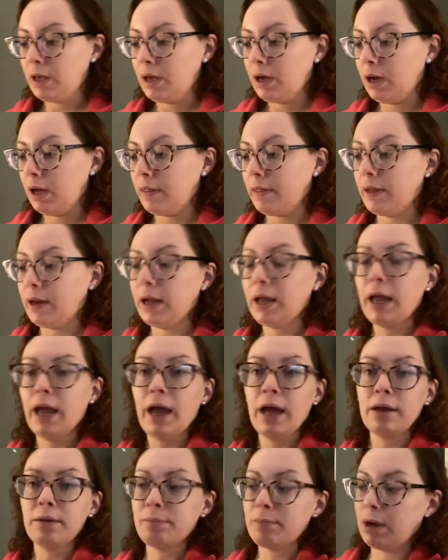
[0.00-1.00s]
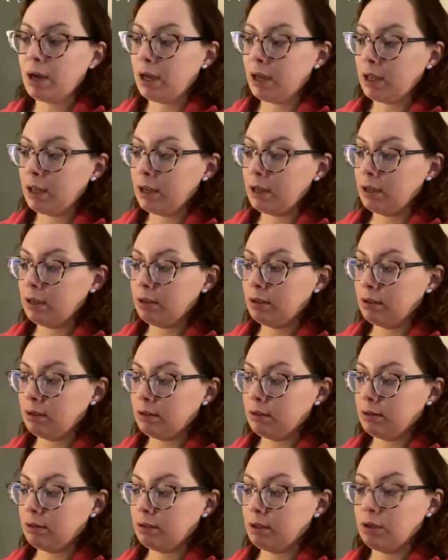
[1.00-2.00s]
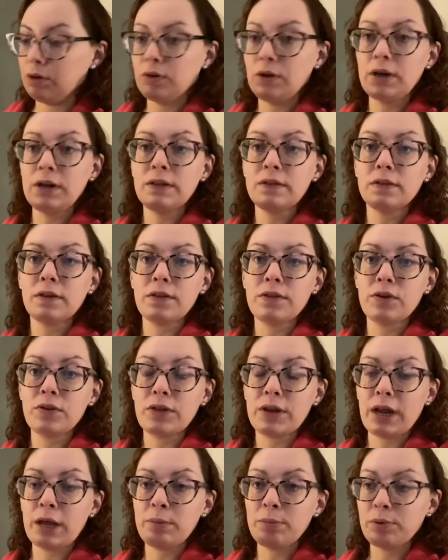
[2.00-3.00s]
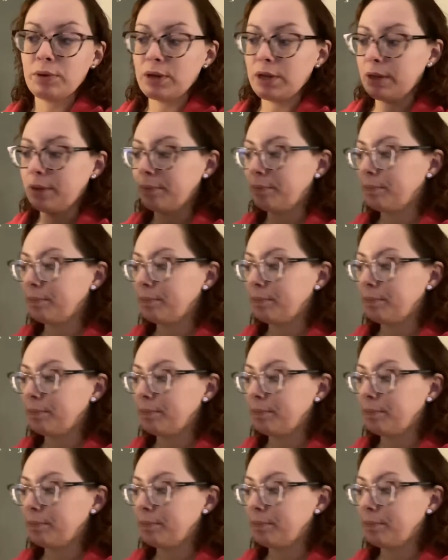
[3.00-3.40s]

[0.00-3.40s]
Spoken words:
and then I add my ingredients on there that I put in.